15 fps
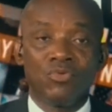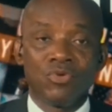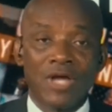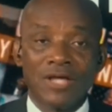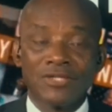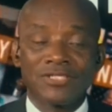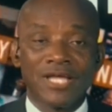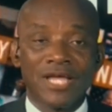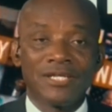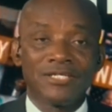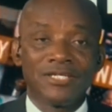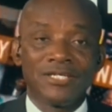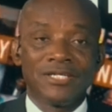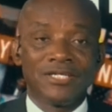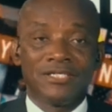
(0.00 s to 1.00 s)

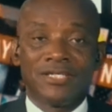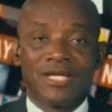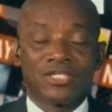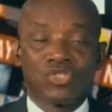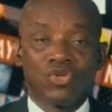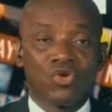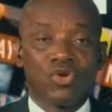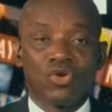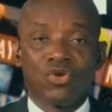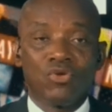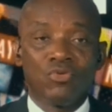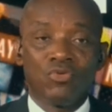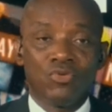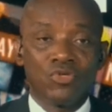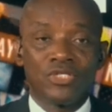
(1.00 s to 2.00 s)
outside the
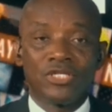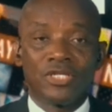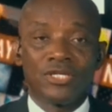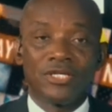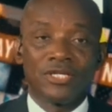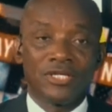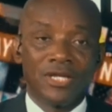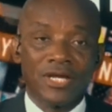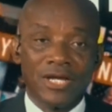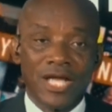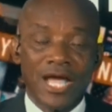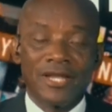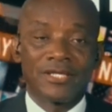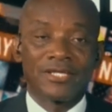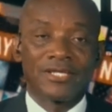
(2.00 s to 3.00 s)
Asokoro, who say
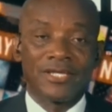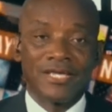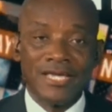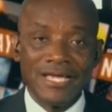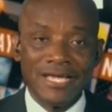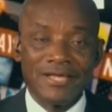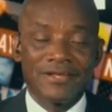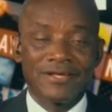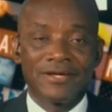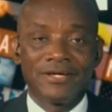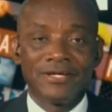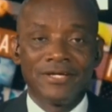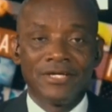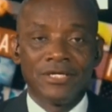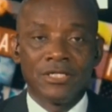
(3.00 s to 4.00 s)
Gariki area?
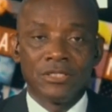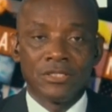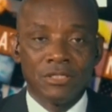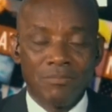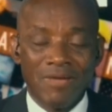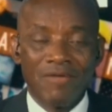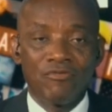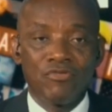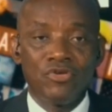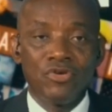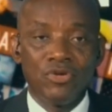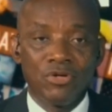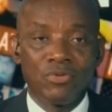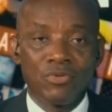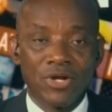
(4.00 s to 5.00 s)
In my view,
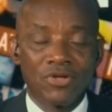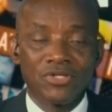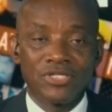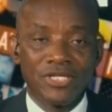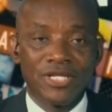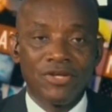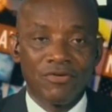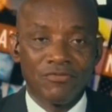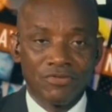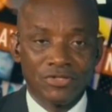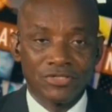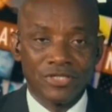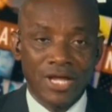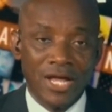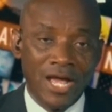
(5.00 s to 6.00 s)
no, we're not seeing any of
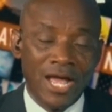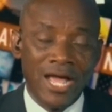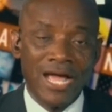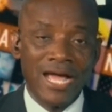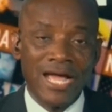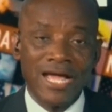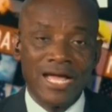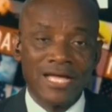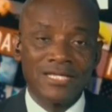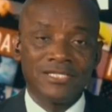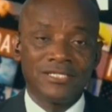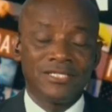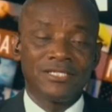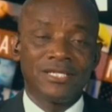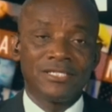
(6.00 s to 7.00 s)
those.
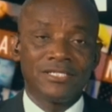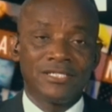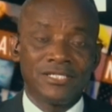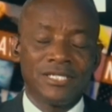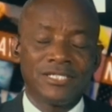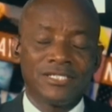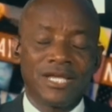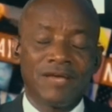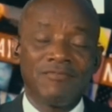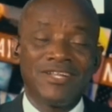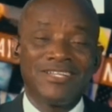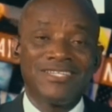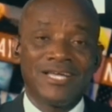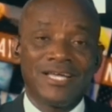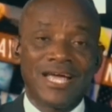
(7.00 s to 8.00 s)
Is this a city
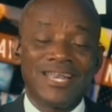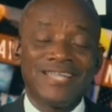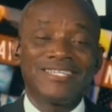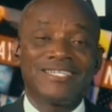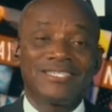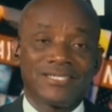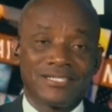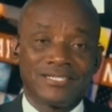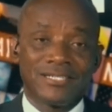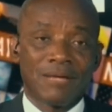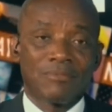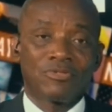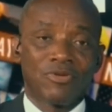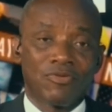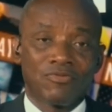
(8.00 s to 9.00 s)
having an identity in
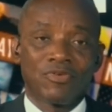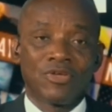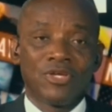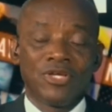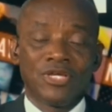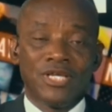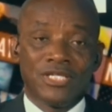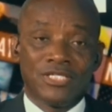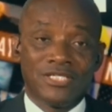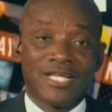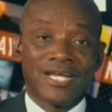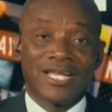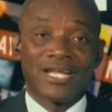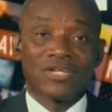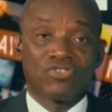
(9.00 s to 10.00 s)
terms of a city
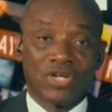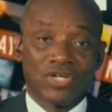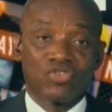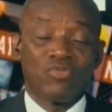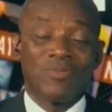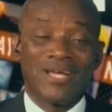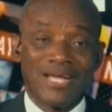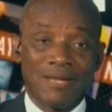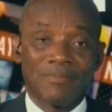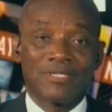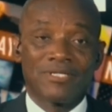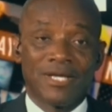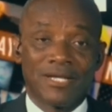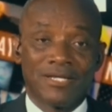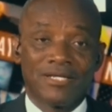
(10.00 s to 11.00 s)
that can attract human
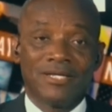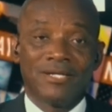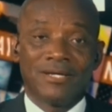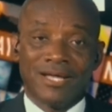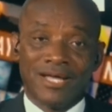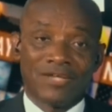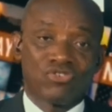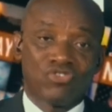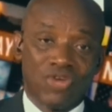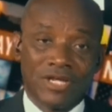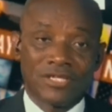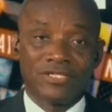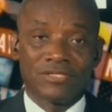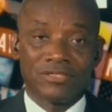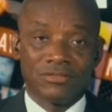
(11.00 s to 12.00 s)
capital,
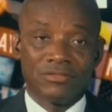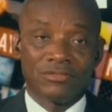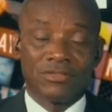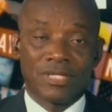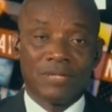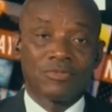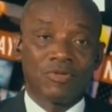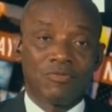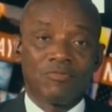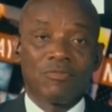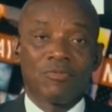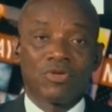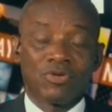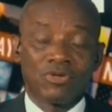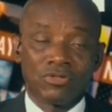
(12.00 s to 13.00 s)
attract, you know, in terms of
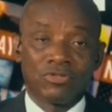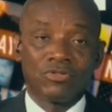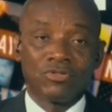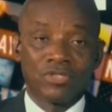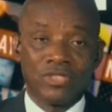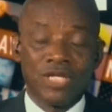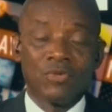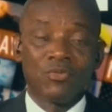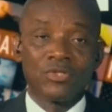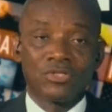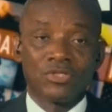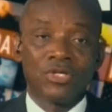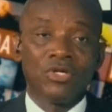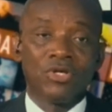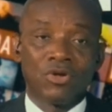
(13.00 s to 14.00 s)
maybe dealing
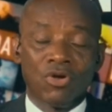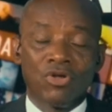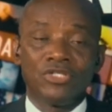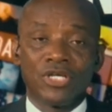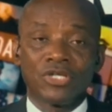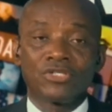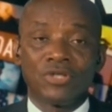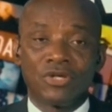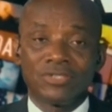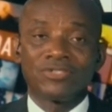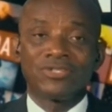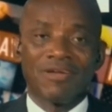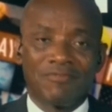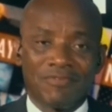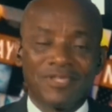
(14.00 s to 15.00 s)
with congestion,
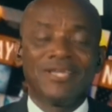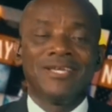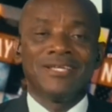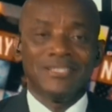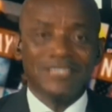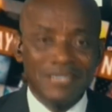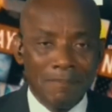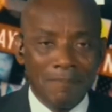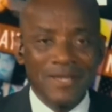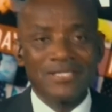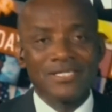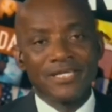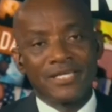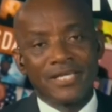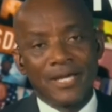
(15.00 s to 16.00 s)
traffic, the
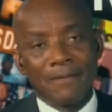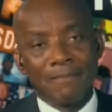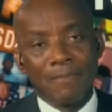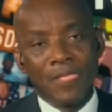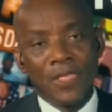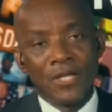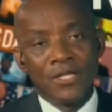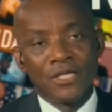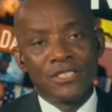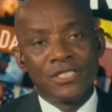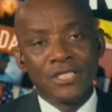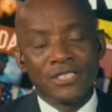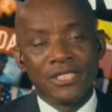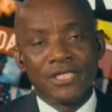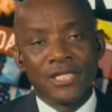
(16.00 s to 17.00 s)
basic
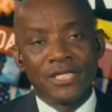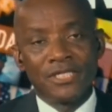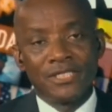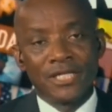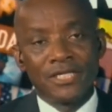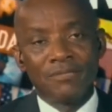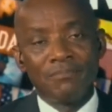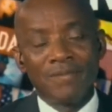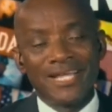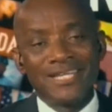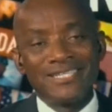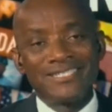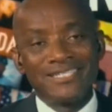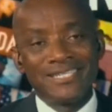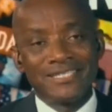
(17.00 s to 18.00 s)
city things that make
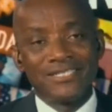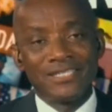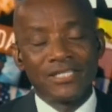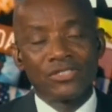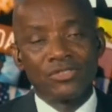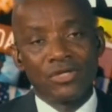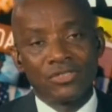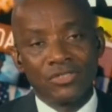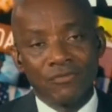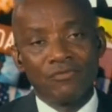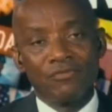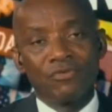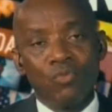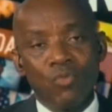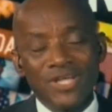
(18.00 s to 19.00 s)
a city the source
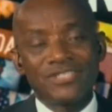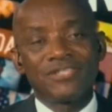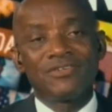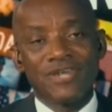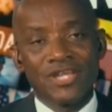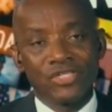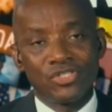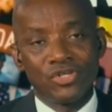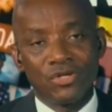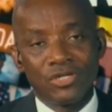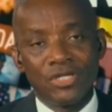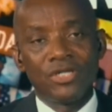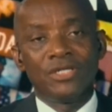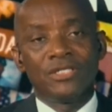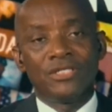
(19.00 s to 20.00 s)
of wealth
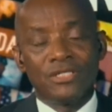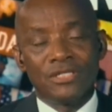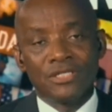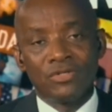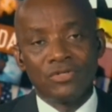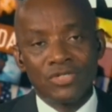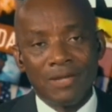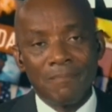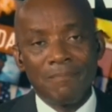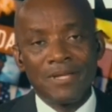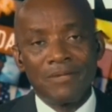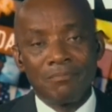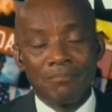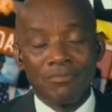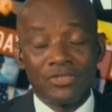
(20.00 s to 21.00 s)
creation, that, you know, that
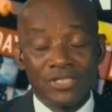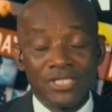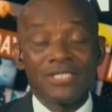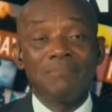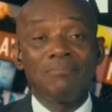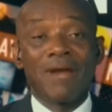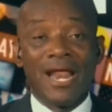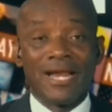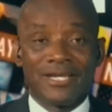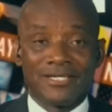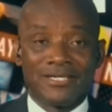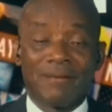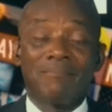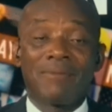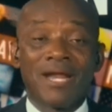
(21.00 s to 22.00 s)
make city
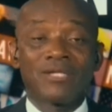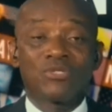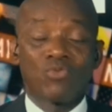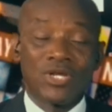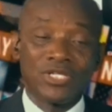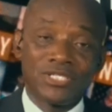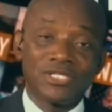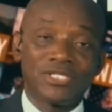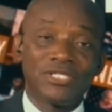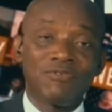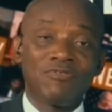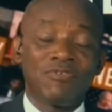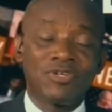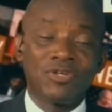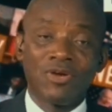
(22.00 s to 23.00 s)
branded, that brands one city
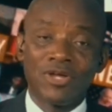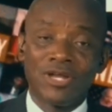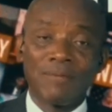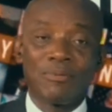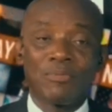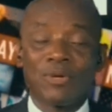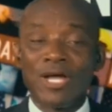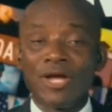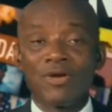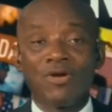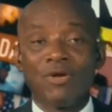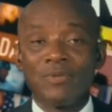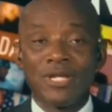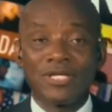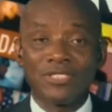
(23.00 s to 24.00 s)
different from the other. People can
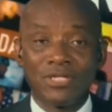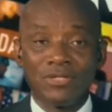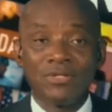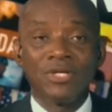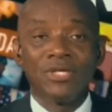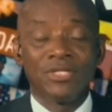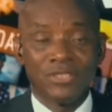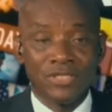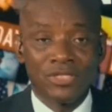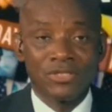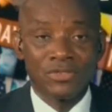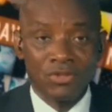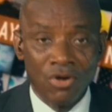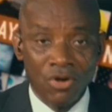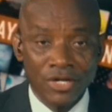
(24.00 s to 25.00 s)
come in and say, look,
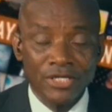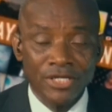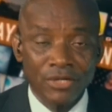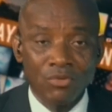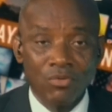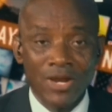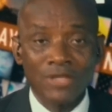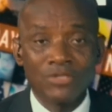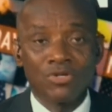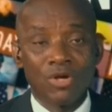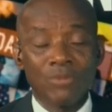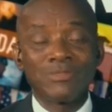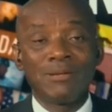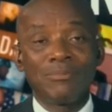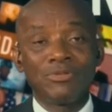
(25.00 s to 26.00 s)
this holiday, we would like to
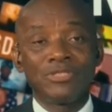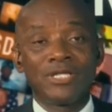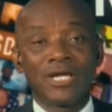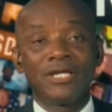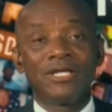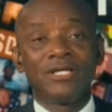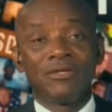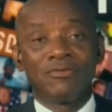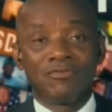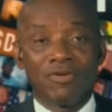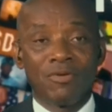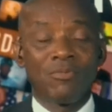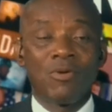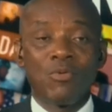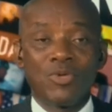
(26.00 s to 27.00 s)
come to Abuja
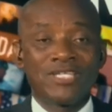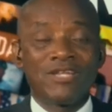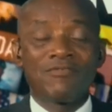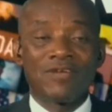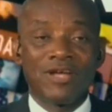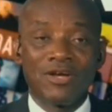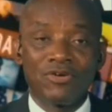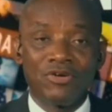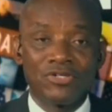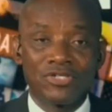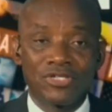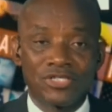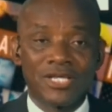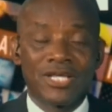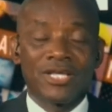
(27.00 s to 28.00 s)
from West African
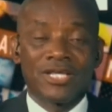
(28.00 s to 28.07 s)
countries.